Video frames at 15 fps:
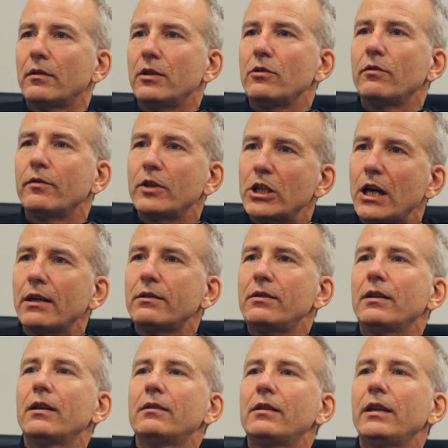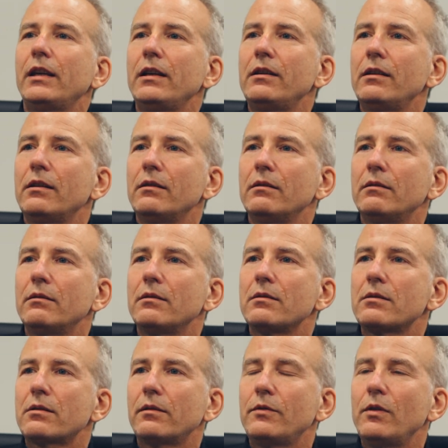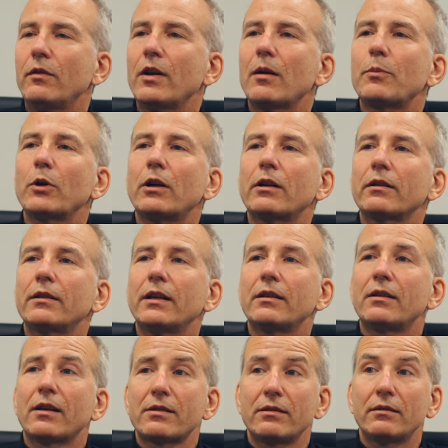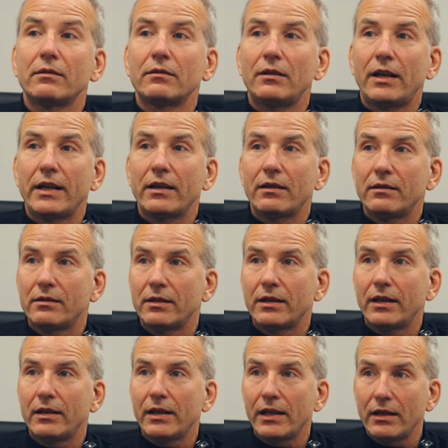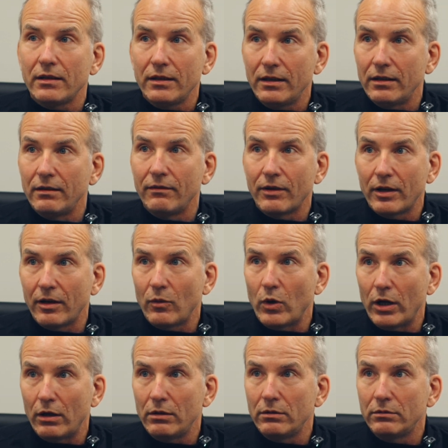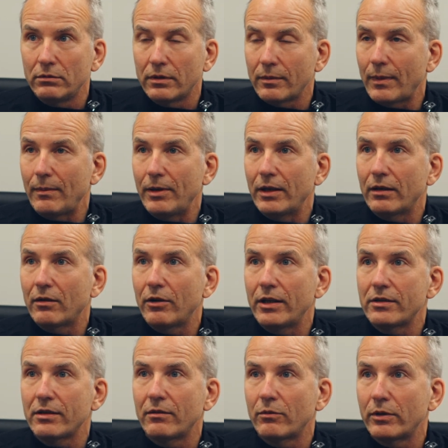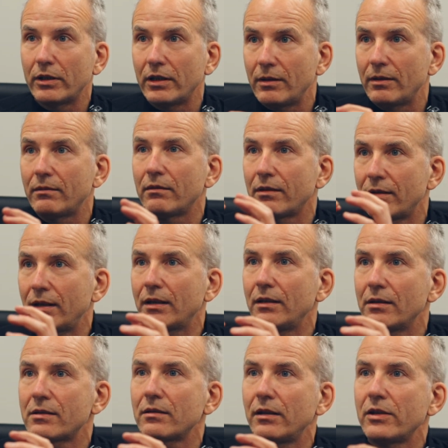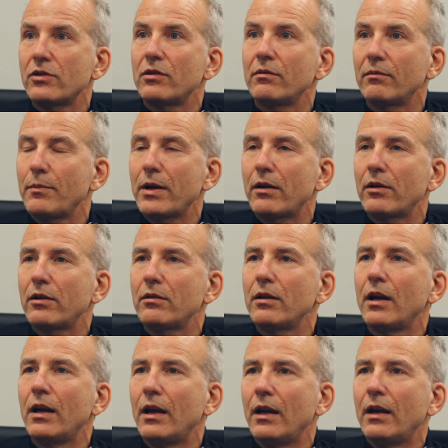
And you've got to get the heat in. So if you've got product that doesn't like to get heat in very well, like maybe it creates a really thick insulation barrier,